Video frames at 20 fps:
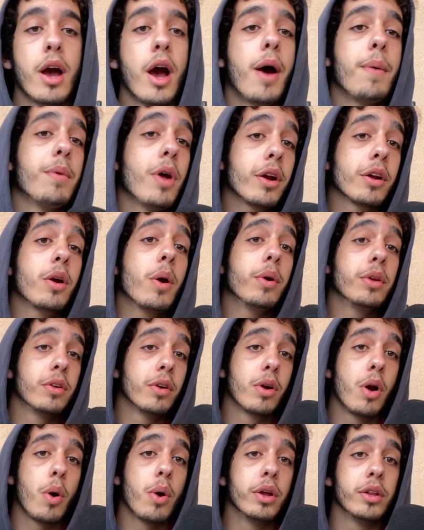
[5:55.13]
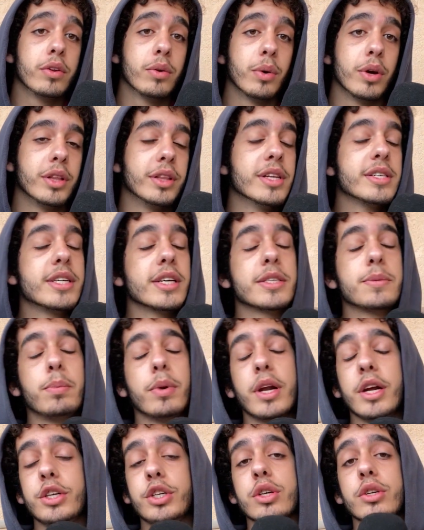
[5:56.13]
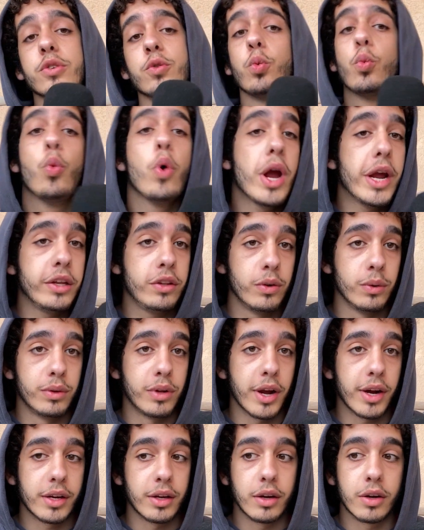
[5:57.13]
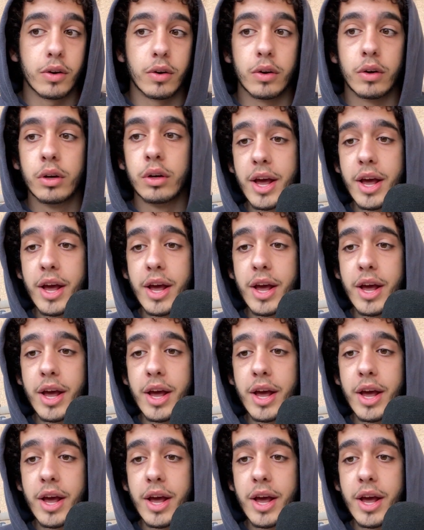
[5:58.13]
I'm not going to go into it, this explanation is way too technical,